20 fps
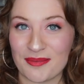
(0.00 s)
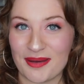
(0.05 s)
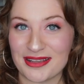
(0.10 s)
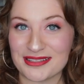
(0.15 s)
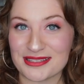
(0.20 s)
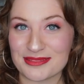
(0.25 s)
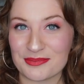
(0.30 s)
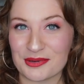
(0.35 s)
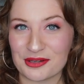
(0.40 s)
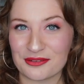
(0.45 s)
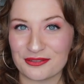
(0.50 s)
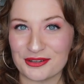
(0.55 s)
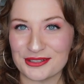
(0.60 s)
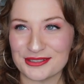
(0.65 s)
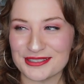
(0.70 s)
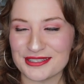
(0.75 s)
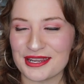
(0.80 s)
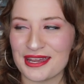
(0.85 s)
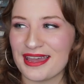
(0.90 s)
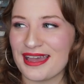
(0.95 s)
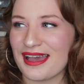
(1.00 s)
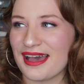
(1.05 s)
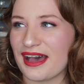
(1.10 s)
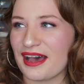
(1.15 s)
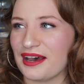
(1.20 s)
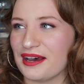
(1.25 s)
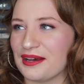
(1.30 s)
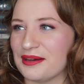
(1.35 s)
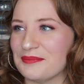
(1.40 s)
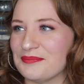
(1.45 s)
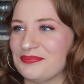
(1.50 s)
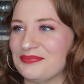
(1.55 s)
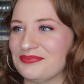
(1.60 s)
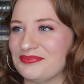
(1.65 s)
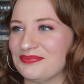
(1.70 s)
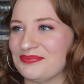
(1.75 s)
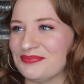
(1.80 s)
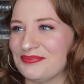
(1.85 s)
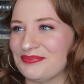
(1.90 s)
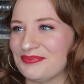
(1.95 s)
Maas's book first.
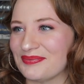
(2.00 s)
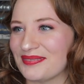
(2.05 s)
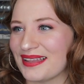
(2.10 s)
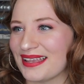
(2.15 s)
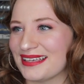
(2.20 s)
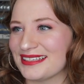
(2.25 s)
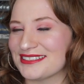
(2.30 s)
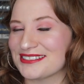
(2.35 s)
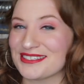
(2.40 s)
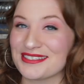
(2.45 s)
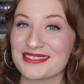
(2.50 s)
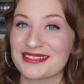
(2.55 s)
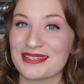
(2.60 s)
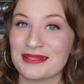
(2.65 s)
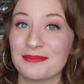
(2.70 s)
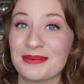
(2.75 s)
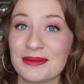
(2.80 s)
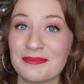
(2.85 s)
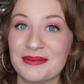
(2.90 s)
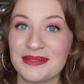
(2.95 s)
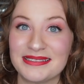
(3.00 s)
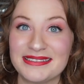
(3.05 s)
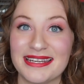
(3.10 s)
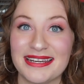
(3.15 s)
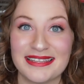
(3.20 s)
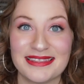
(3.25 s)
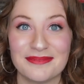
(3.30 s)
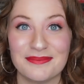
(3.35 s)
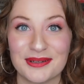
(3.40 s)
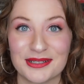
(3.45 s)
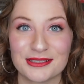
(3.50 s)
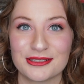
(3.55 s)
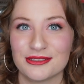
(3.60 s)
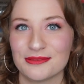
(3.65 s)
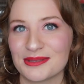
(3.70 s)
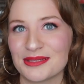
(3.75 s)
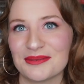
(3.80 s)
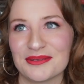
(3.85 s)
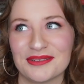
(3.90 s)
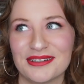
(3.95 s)
It's just going to be a big day in the
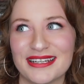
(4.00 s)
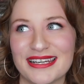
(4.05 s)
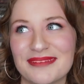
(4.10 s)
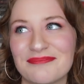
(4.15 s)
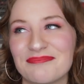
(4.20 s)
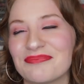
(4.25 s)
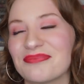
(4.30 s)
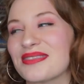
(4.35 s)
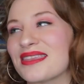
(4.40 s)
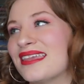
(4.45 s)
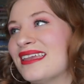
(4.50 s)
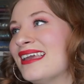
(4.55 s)
BookTube community.